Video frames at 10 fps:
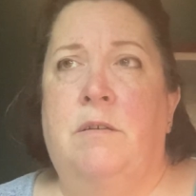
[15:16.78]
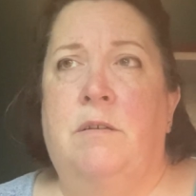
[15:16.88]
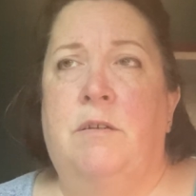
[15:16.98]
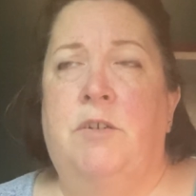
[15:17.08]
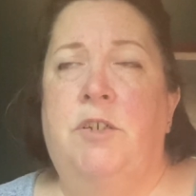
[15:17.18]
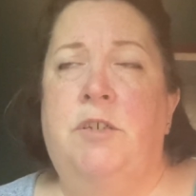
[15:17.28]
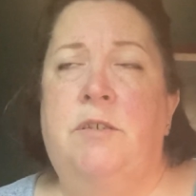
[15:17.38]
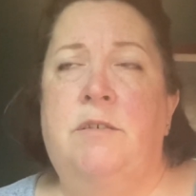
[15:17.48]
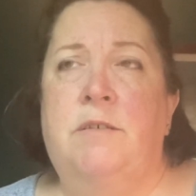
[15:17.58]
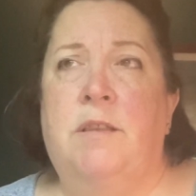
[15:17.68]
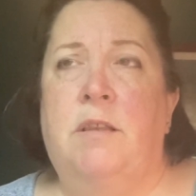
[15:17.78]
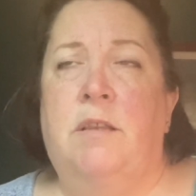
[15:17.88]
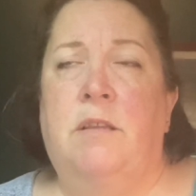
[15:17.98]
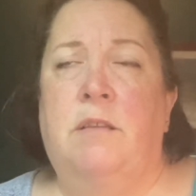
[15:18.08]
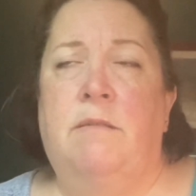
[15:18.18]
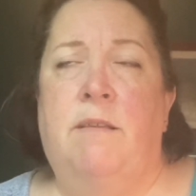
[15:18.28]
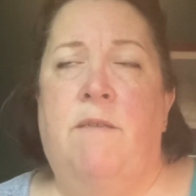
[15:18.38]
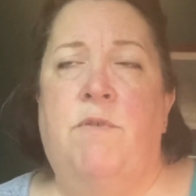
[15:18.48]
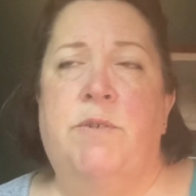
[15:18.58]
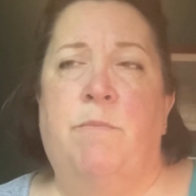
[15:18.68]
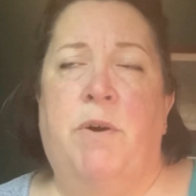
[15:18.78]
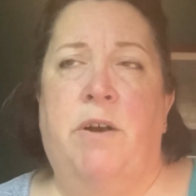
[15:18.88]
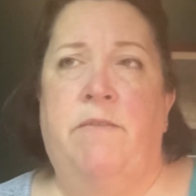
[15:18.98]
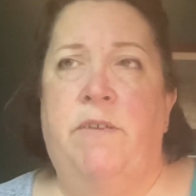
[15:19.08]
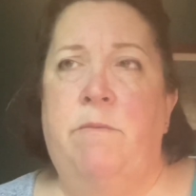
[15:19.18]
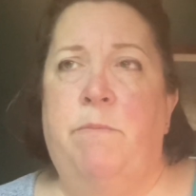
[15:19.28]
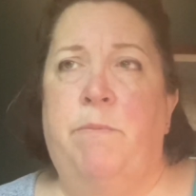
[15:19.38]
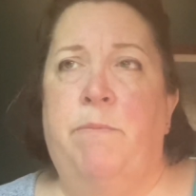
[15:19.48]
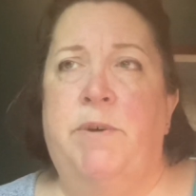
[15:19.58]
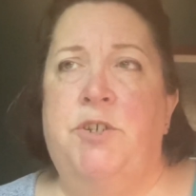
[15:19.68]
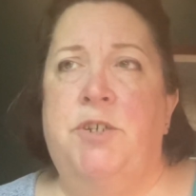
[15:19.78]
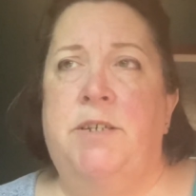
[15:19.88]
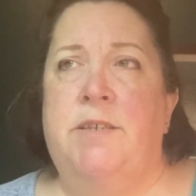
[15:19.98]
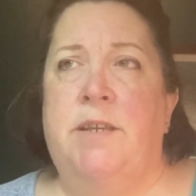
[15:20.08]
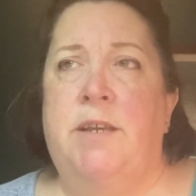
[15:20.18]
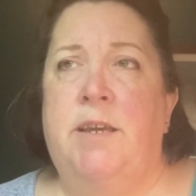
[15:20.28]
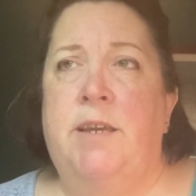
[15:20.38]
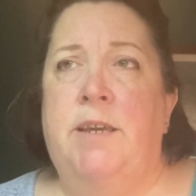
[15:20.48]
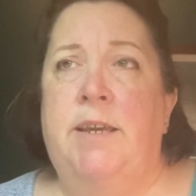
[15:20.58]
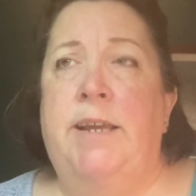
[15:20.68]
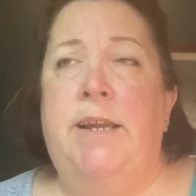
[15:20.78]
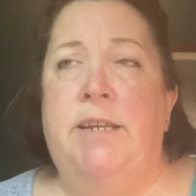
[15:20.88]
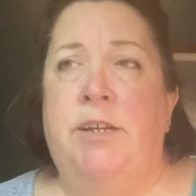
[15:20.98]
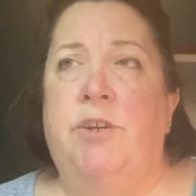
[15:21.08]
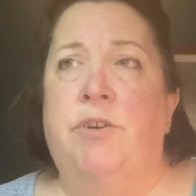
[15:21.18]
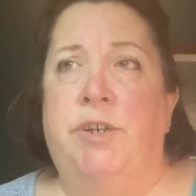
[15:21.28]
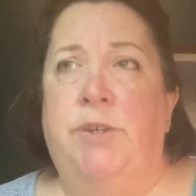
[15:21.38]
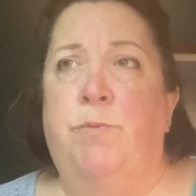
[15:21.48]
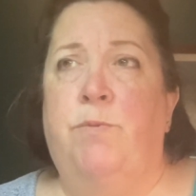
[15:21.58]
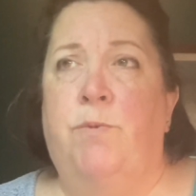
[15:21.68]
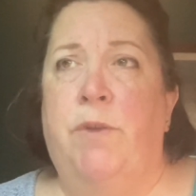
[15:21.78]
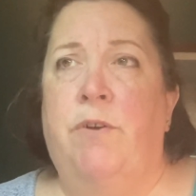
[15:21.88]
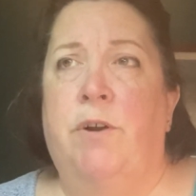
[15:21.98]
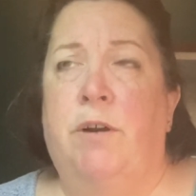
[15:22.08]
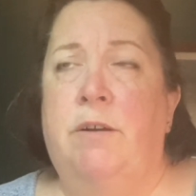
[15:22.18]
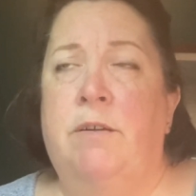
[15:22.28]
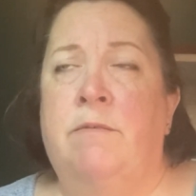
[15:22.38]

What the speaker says: She says love wasn't part of it, but she said he did good with her.